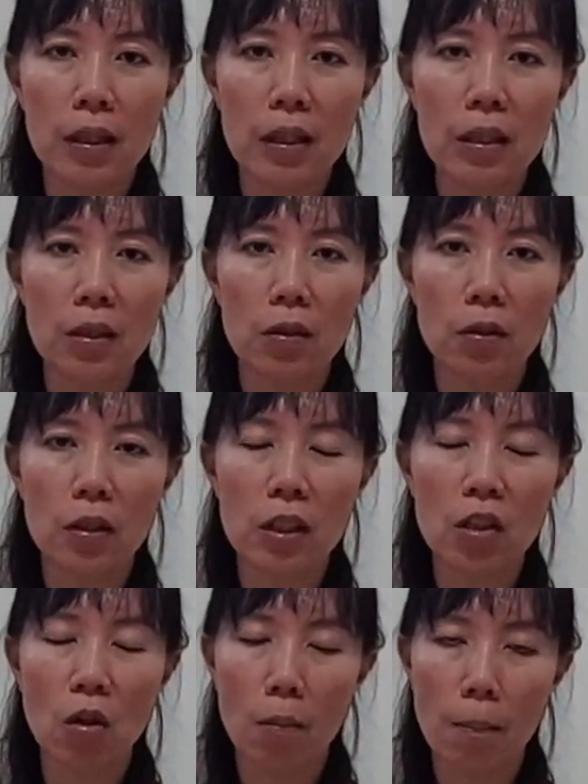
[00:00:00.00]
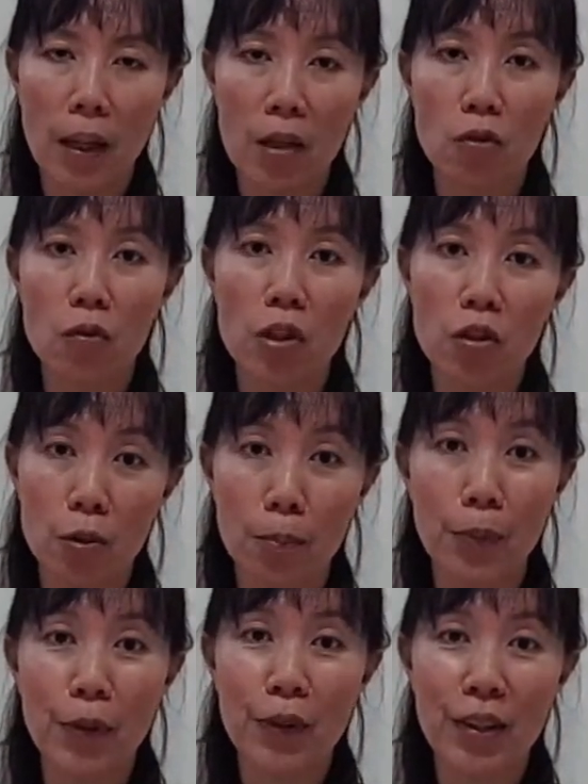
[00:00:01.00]
okay, during your menstruation
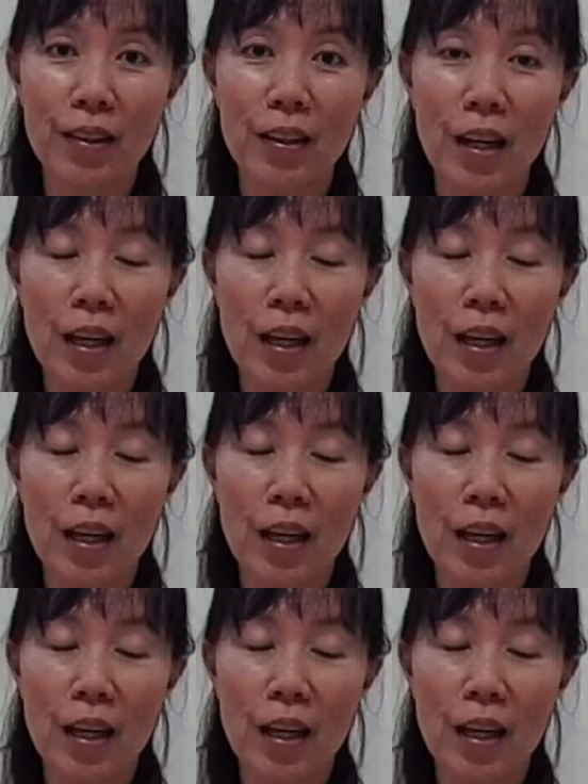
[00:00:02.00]
period.